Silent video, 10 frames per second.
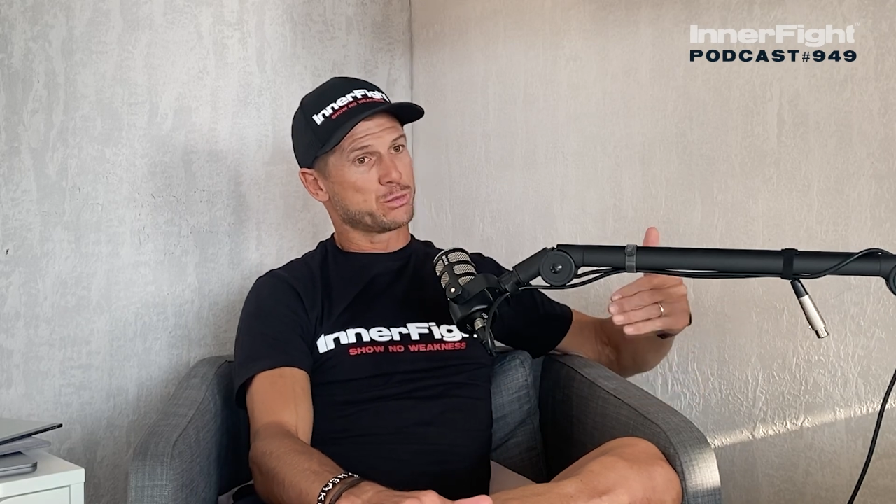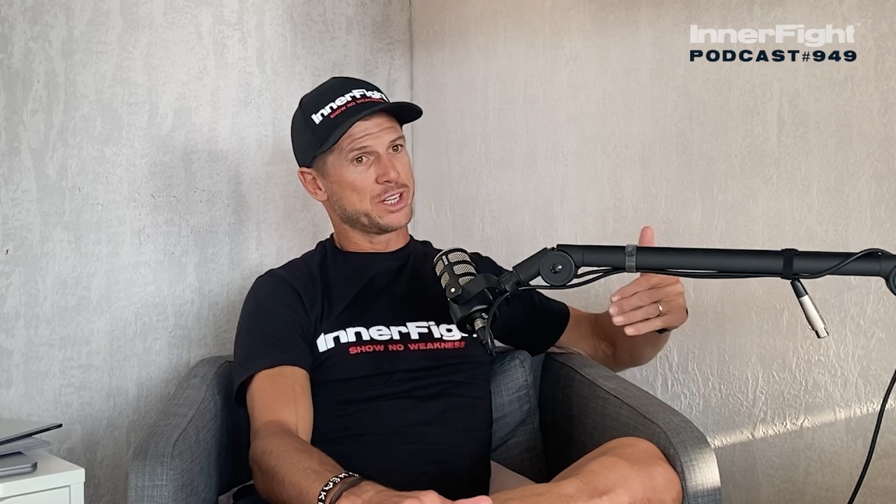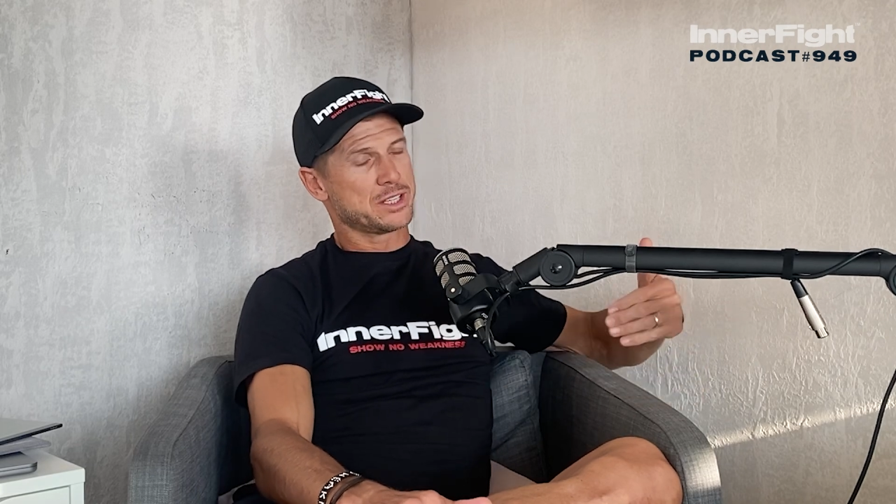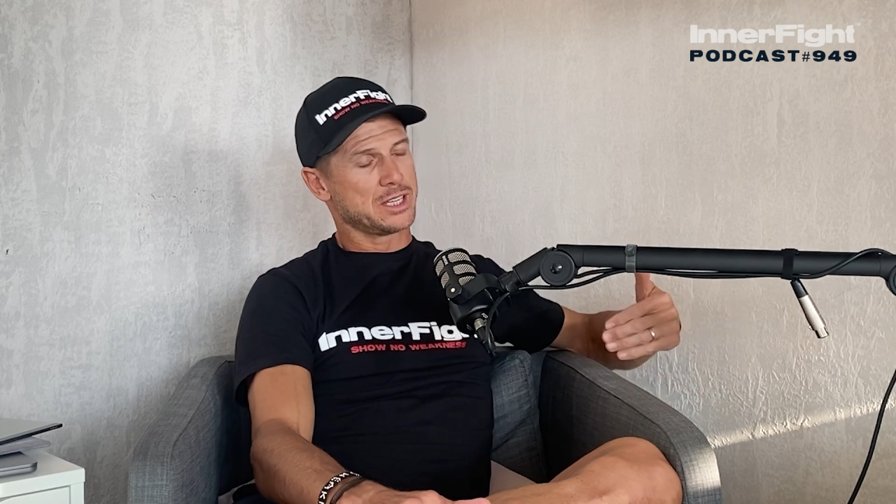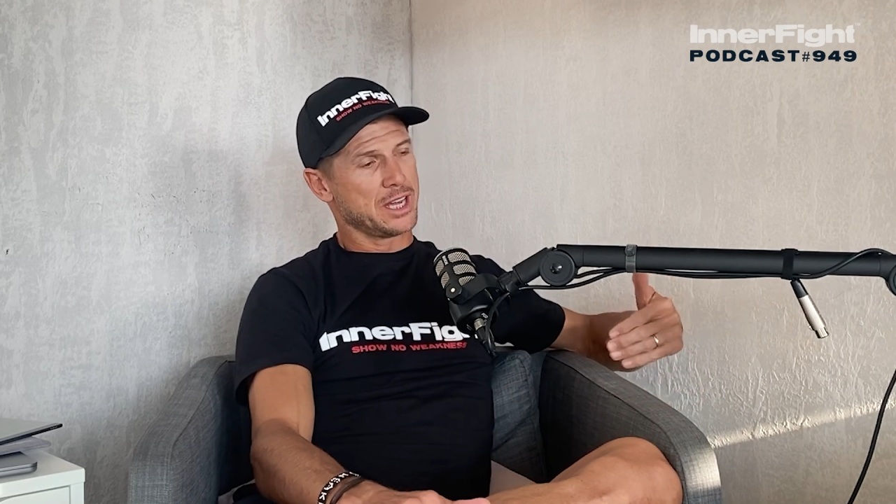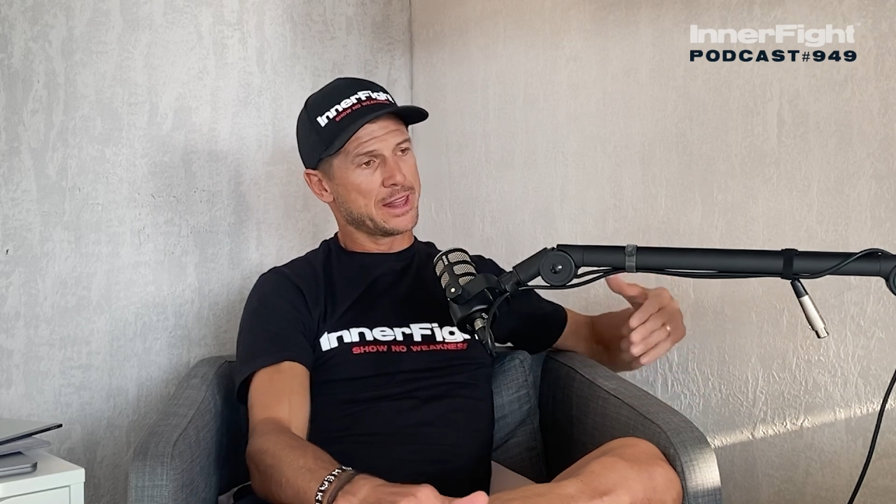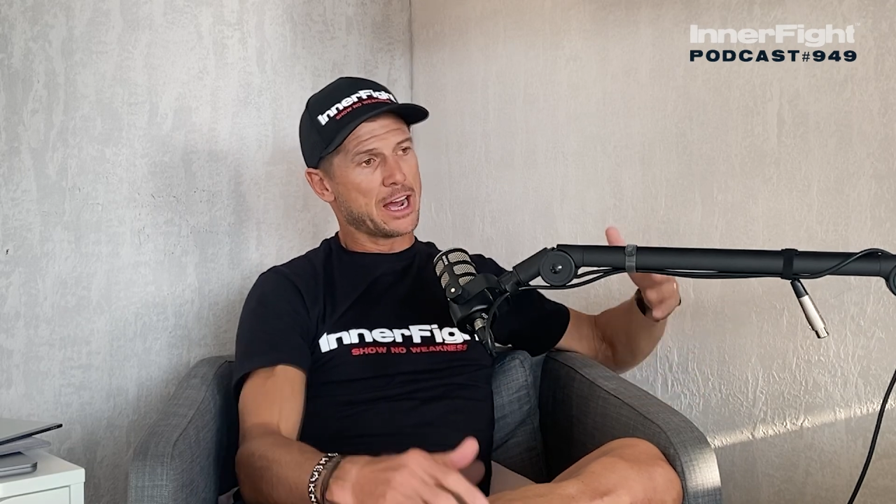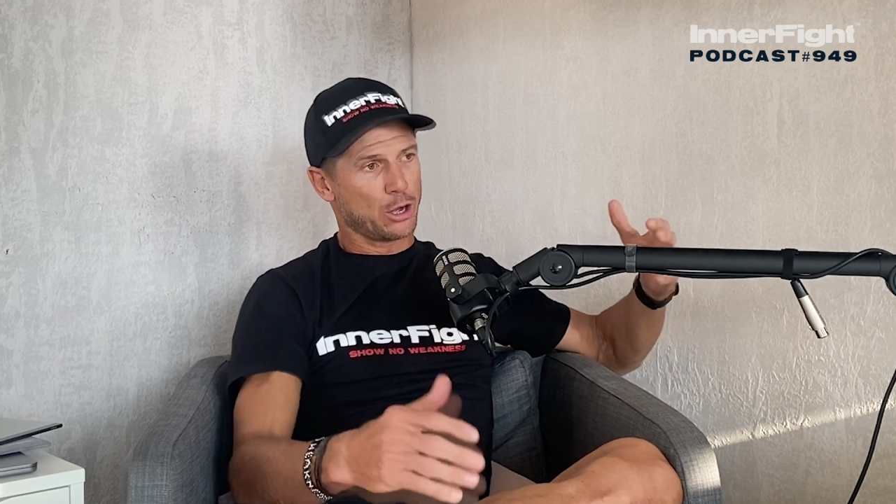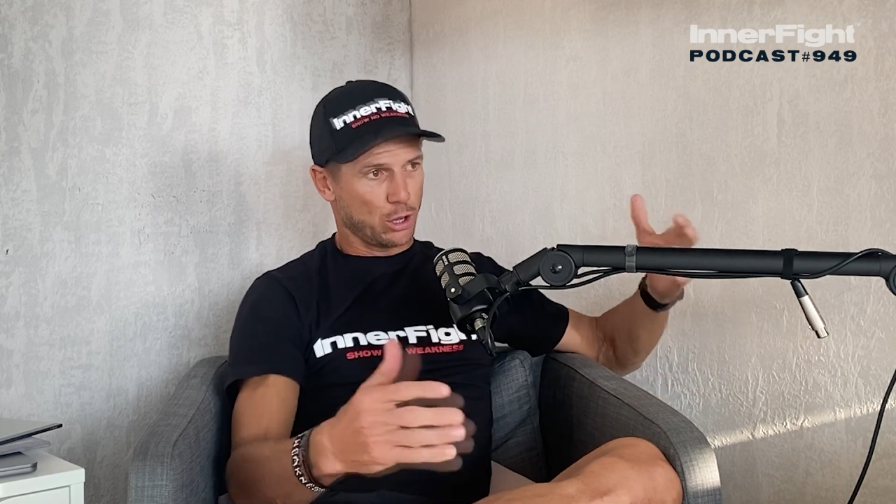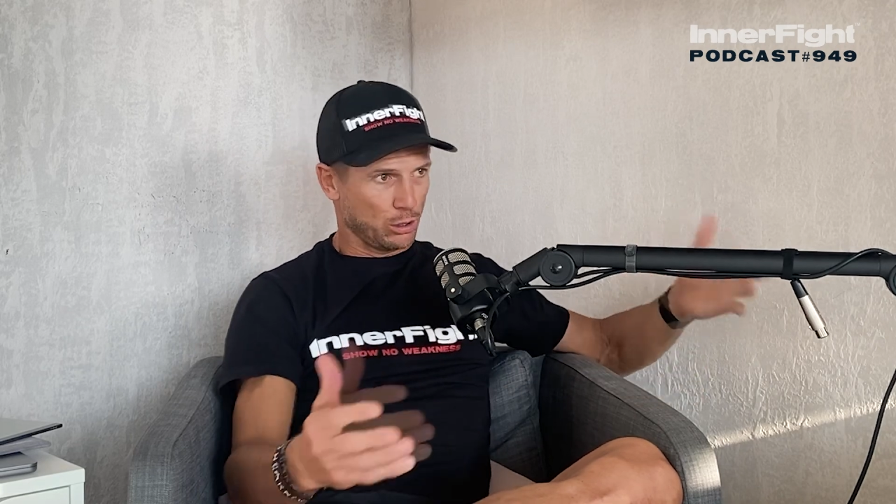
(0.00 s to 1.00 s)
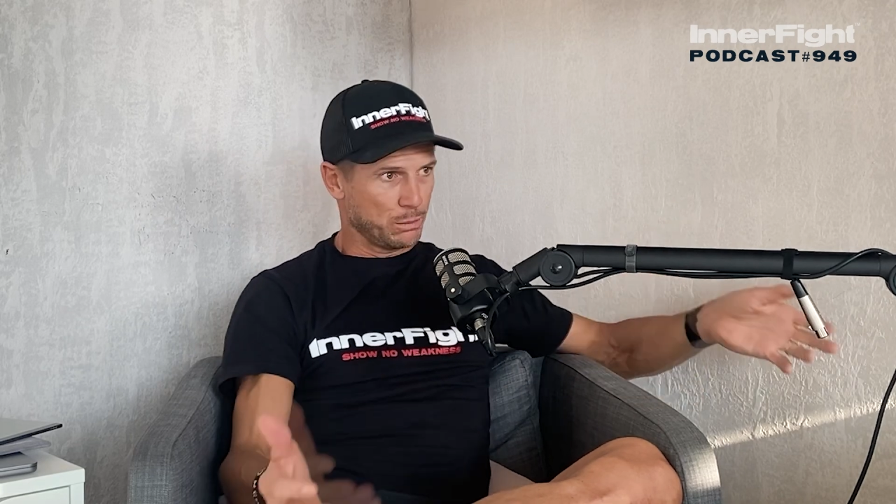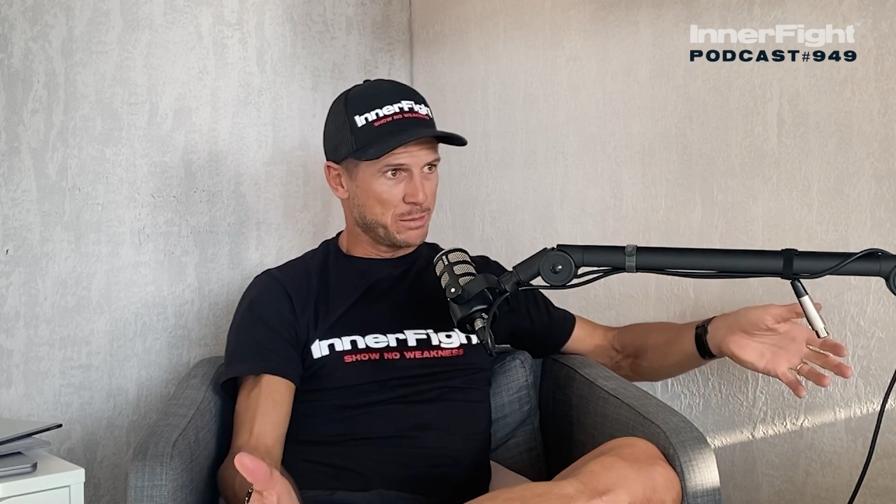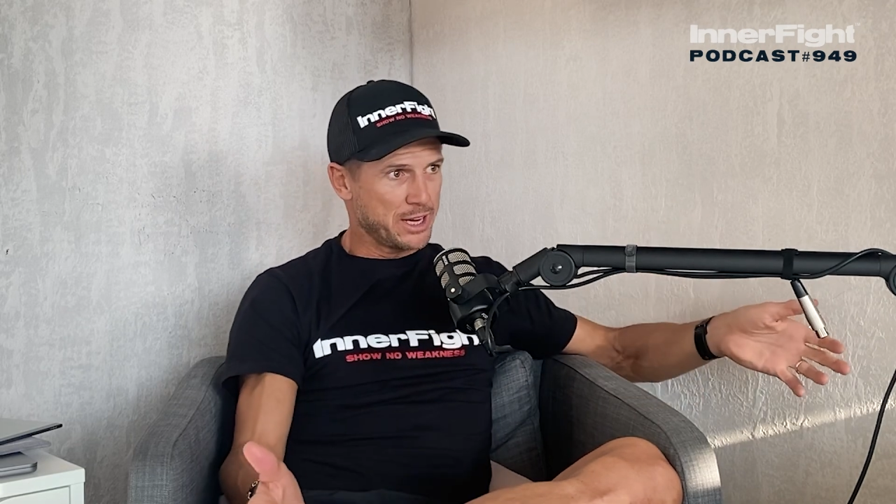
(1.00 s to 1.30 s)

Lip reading: We're seeing that whole,